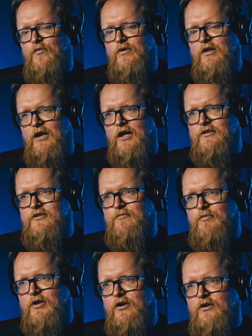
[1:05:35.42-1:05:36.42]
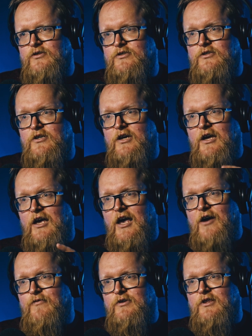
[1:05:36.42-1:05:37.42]
I have with Aladdin, because
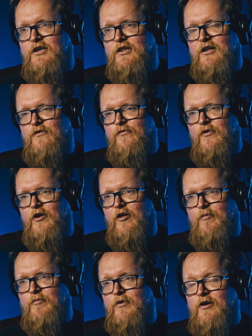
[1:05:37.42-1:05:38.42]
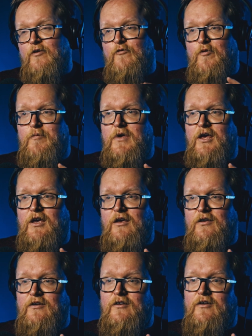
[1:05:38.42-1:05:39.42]
everything in that film, for
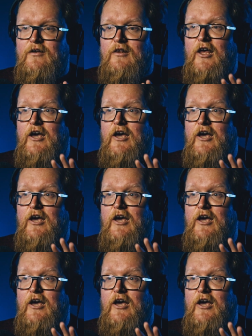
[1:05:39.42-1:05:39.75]
me,